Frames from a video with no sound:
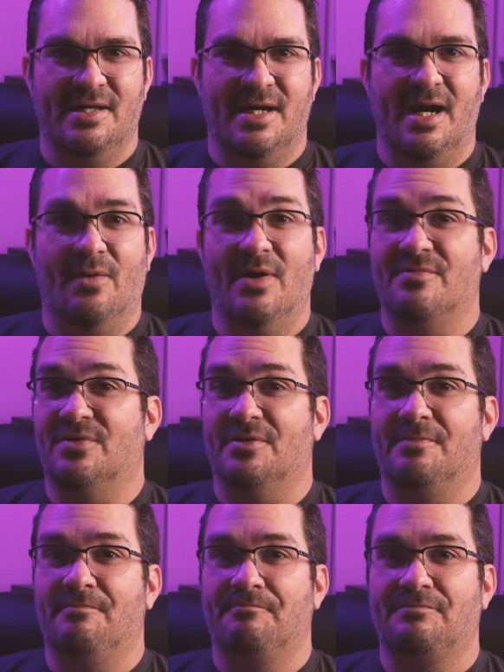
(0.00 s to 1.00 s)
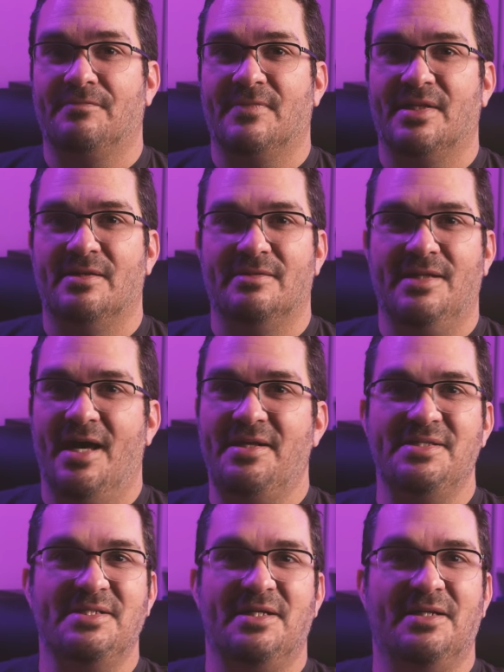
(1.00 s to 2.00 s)
However, that
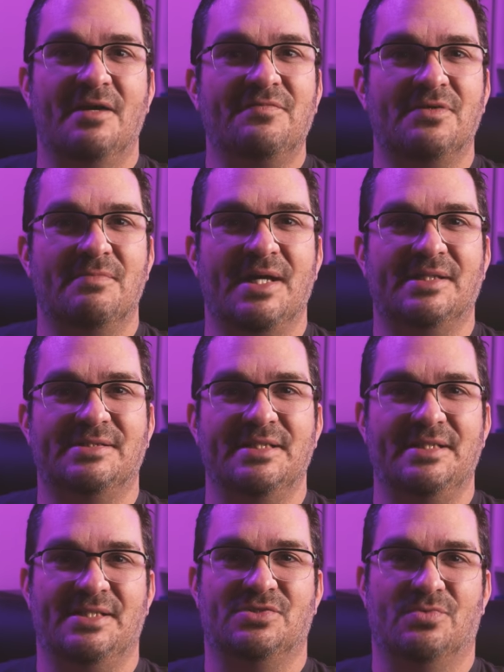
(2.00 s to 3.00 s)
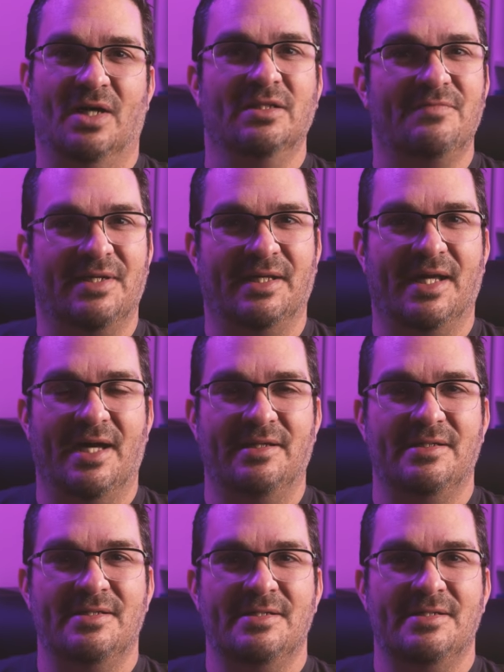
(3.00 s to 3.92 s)
isn't enough to make CDs relevant again.